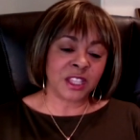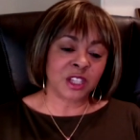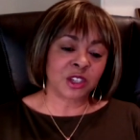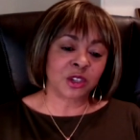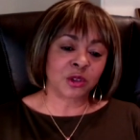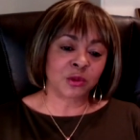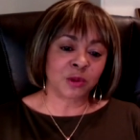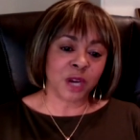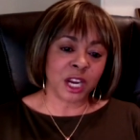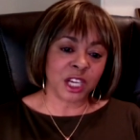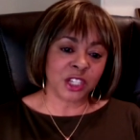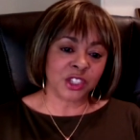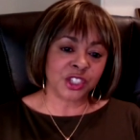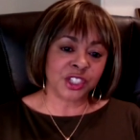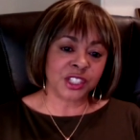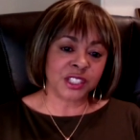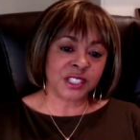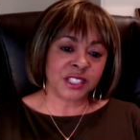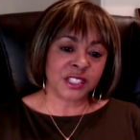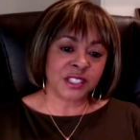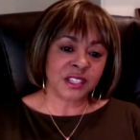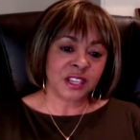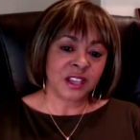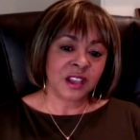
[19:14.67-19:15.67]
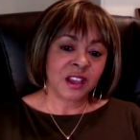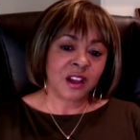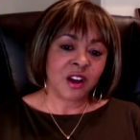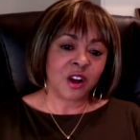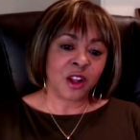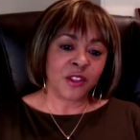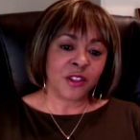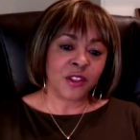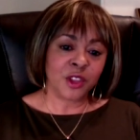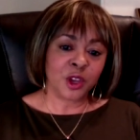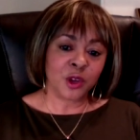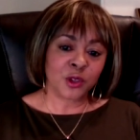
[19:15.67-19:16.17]
the corrections
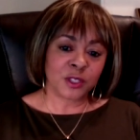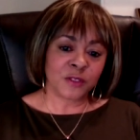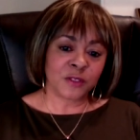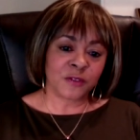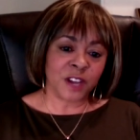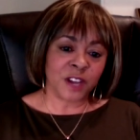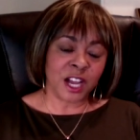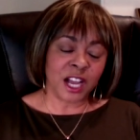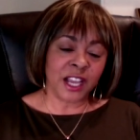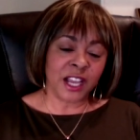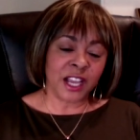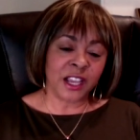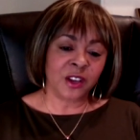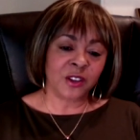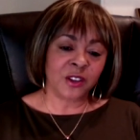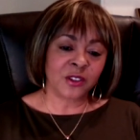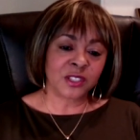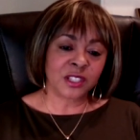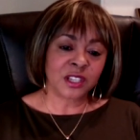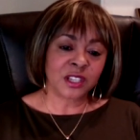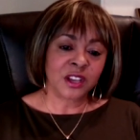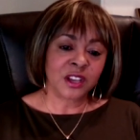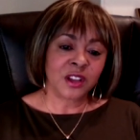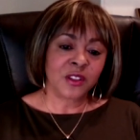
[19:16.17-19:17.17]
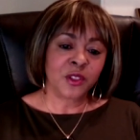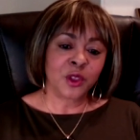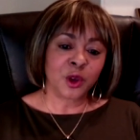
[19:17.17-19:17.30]
on those files,